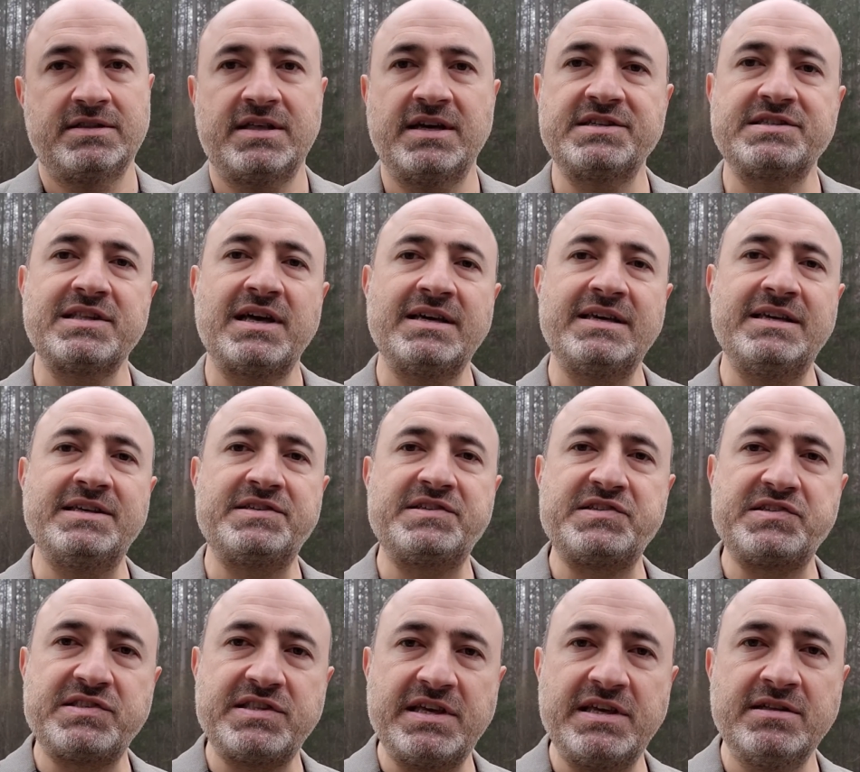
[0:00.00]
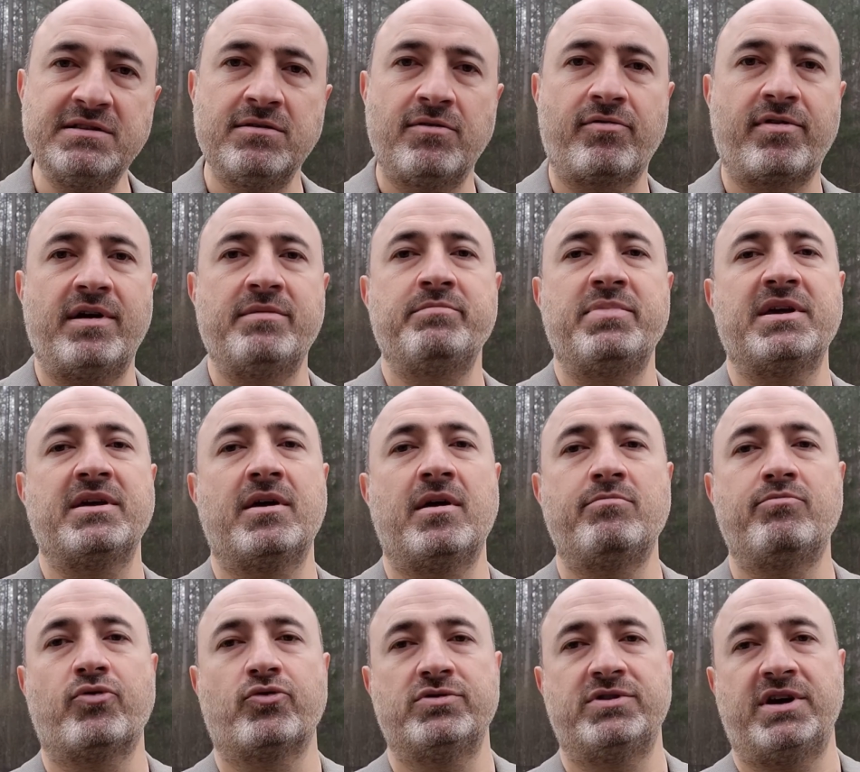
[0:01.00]
Tesla is still ramping
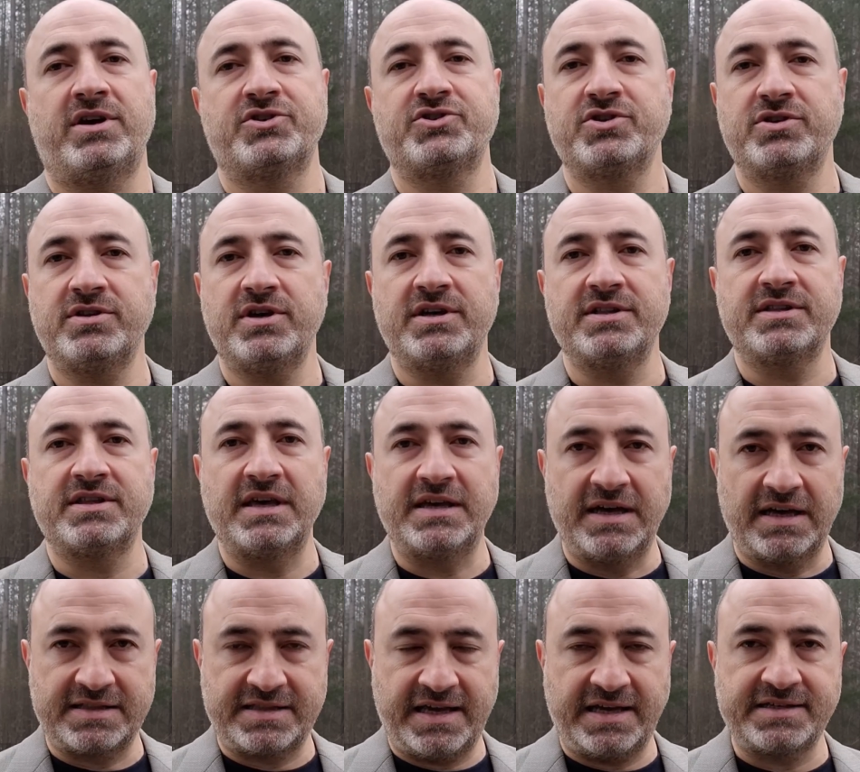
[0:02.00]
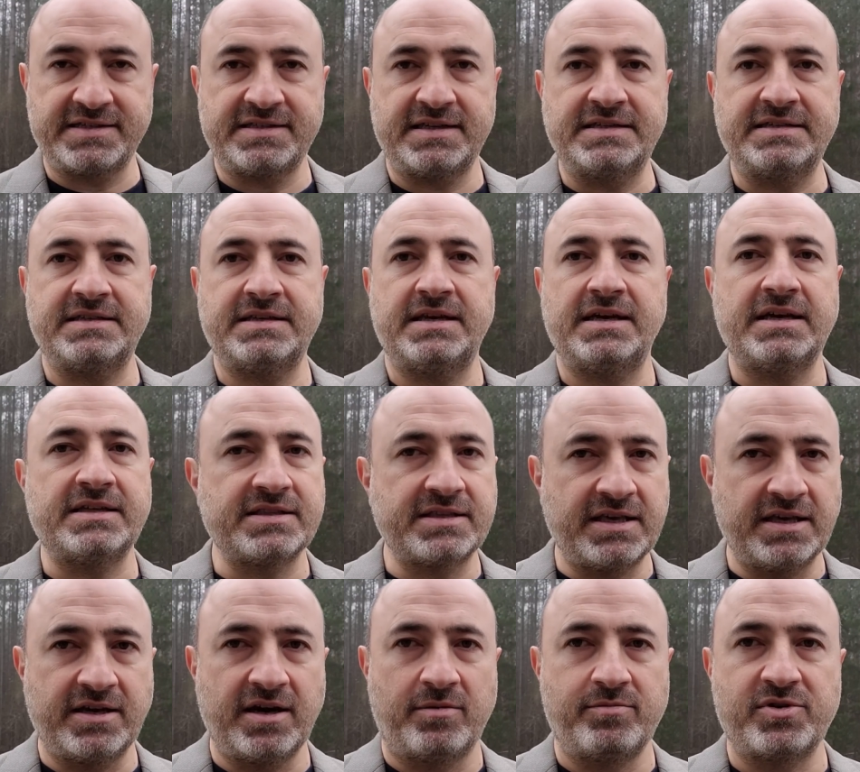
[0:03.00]
up production at Giga Texas
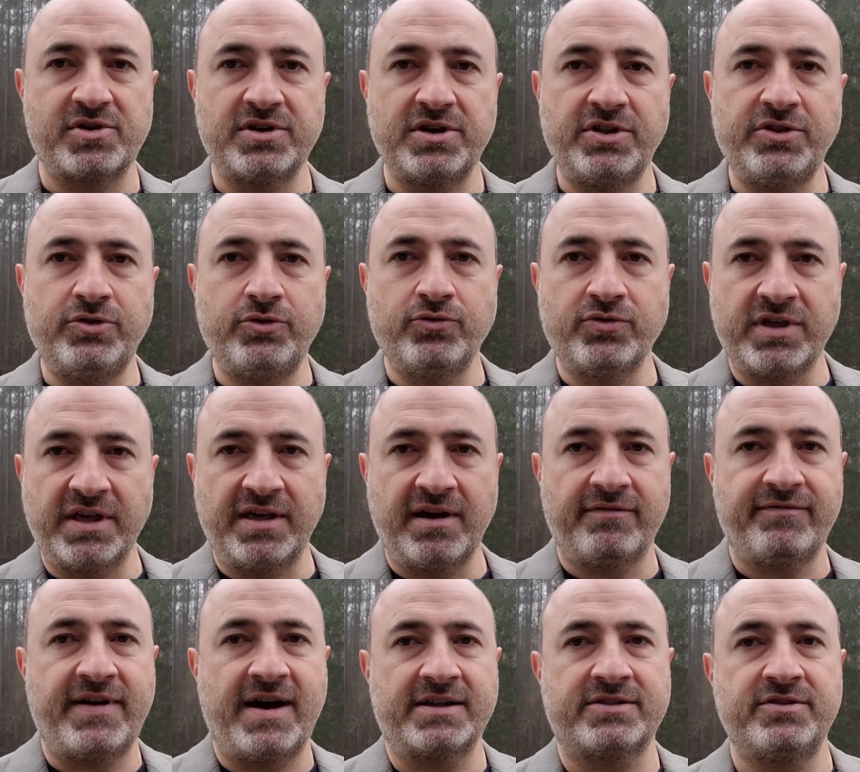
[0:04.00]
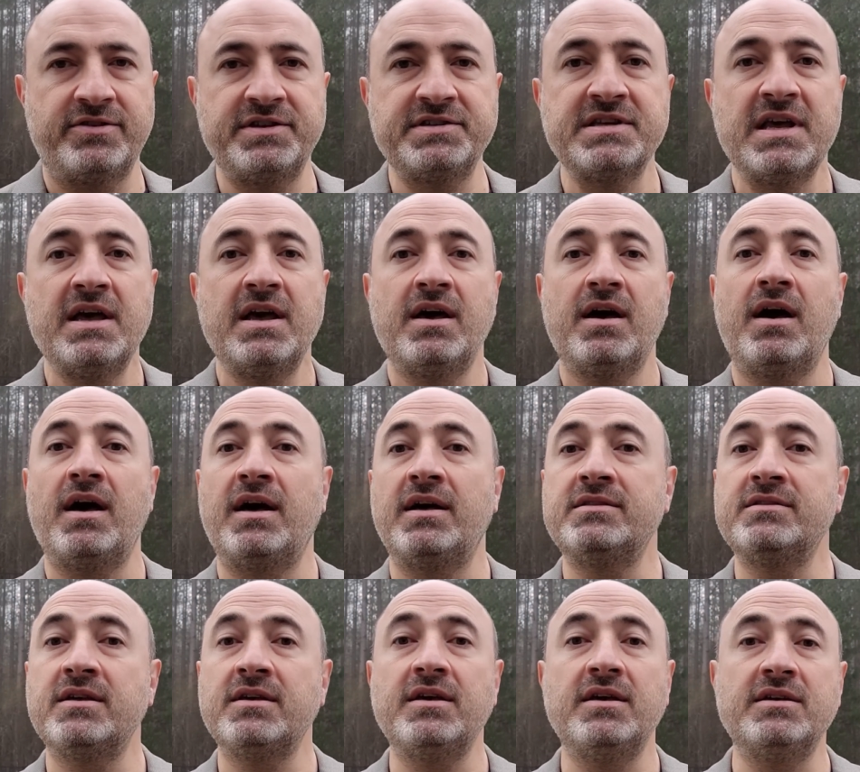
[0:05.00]
and Giga Berlin, new gigafactories,
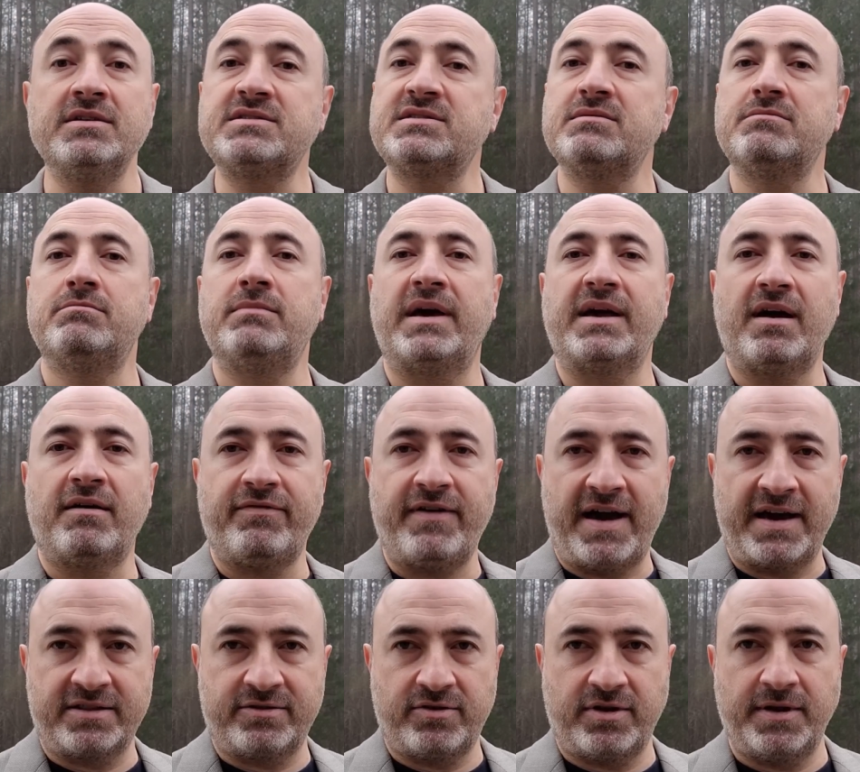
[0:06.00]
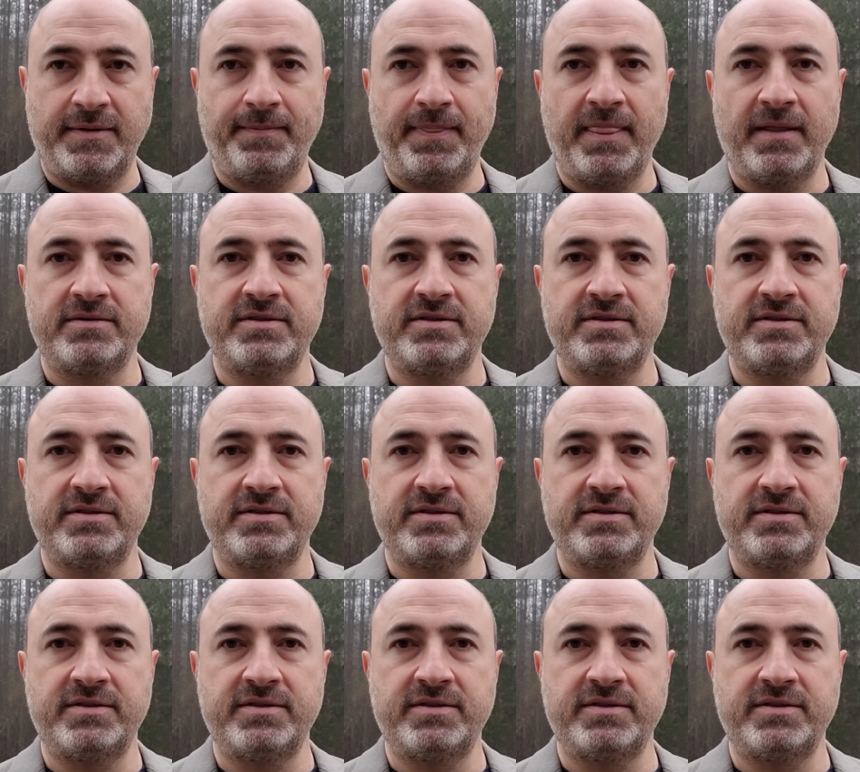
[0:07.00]
and its megafactory.